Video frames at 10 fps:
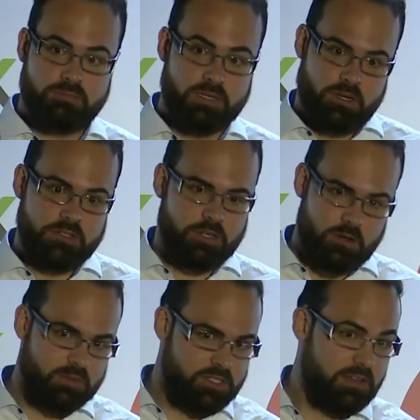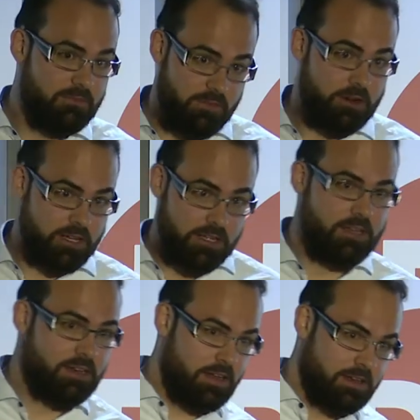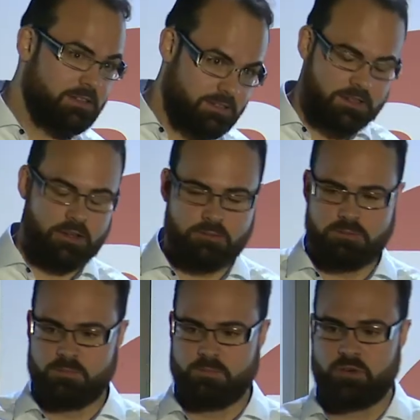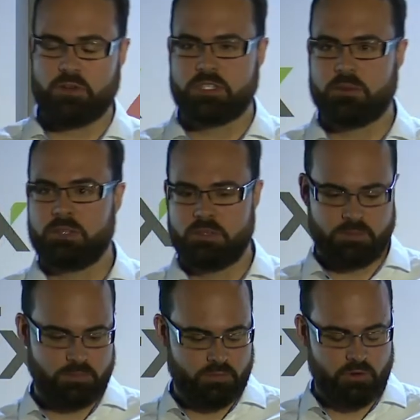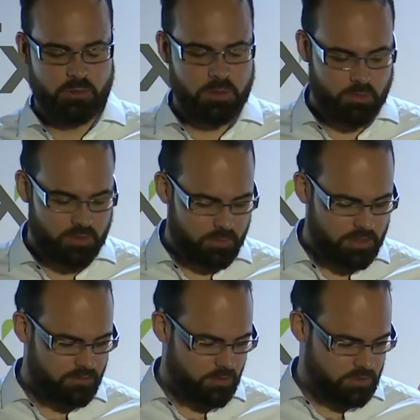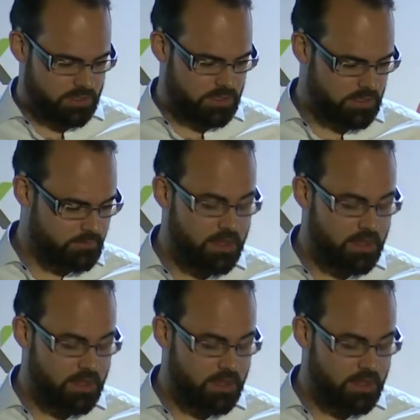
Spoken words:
because you're obviously very keen and programmer with a bit of OCD,